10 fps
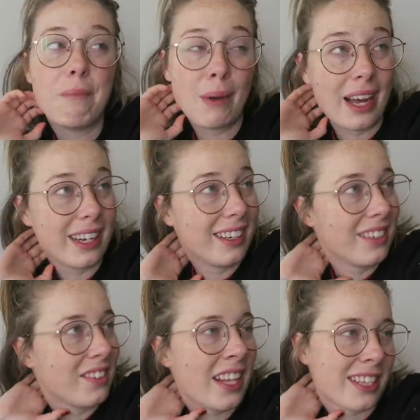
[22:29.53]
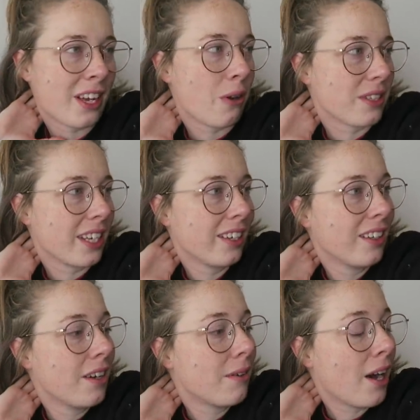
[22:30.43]
But it's cozy.
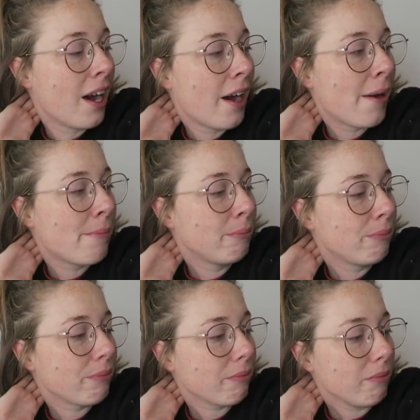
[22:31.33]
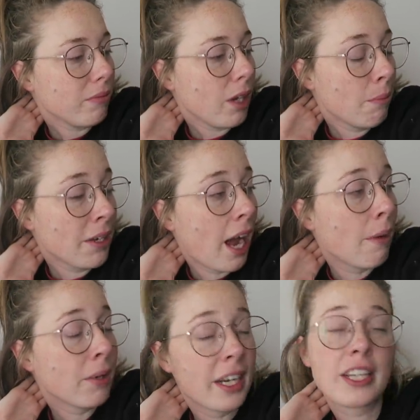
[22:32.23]
Um, but yeah,
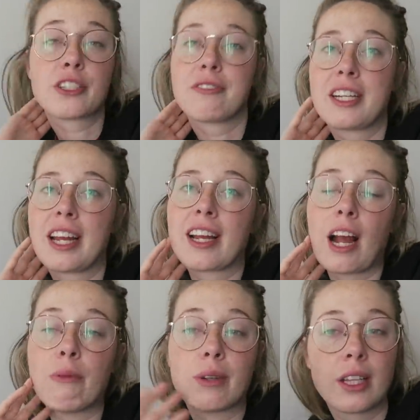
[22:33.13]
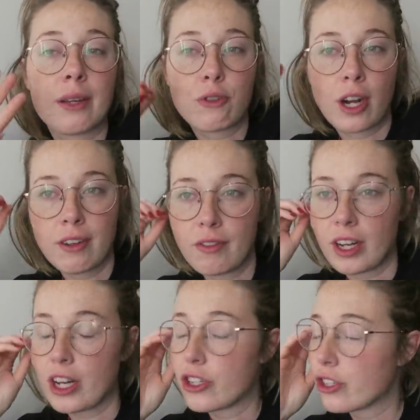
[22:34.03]
I'm gonna get to reading. I really am trying to
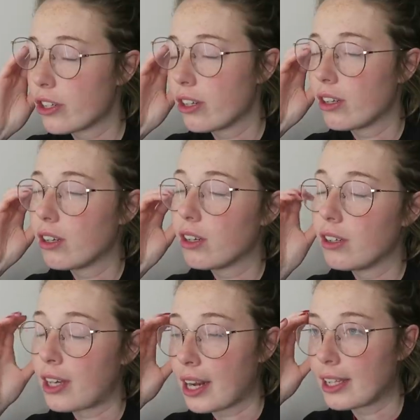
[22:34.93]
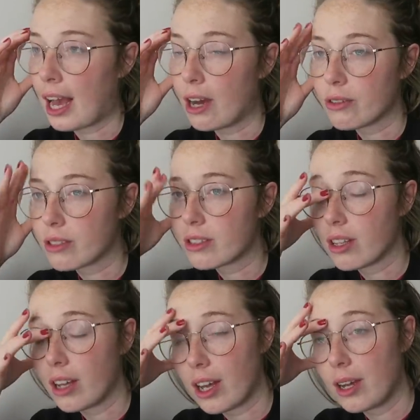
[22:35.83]
finish Ninth House
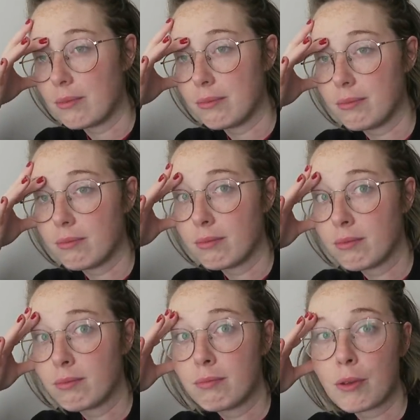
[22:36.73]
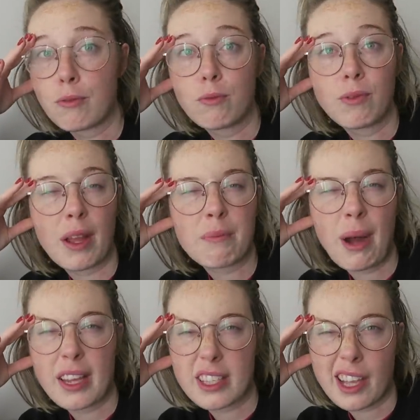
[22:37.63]
um, like
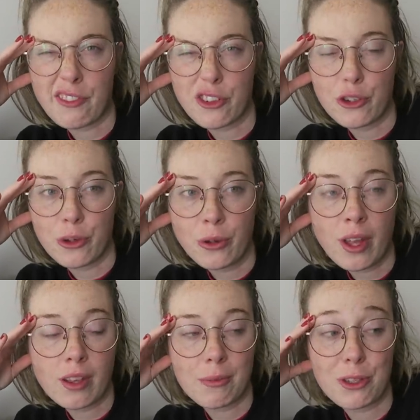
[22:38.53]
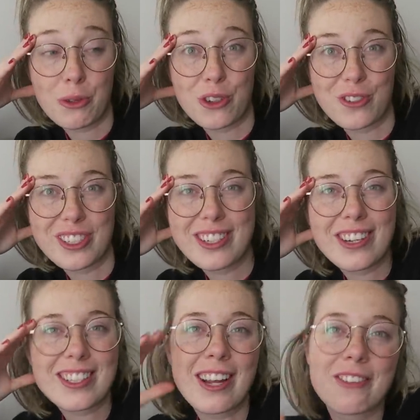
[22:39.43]
by this afternoon and then I'm gonna switch over to
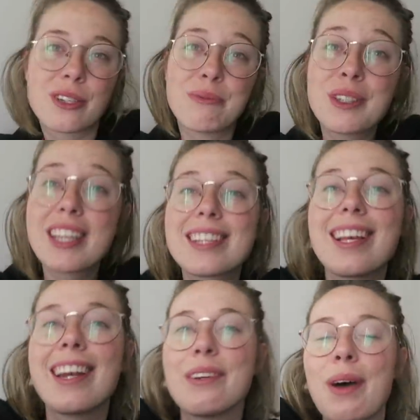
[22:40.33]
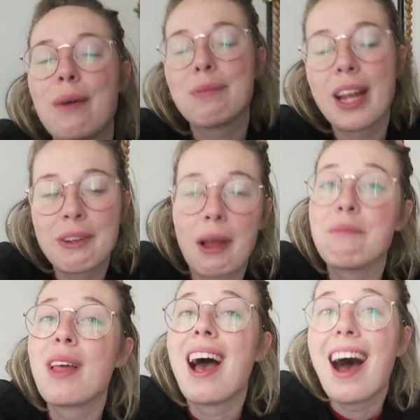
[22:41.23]
Starsight, which I'm really excited about. But anyway,
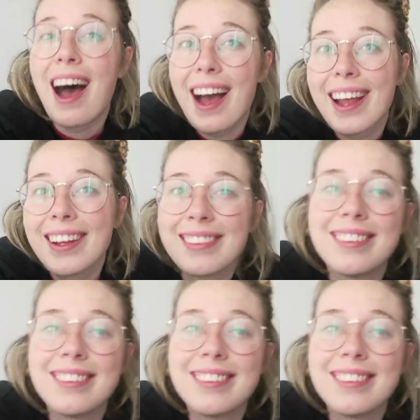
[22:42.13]
hi.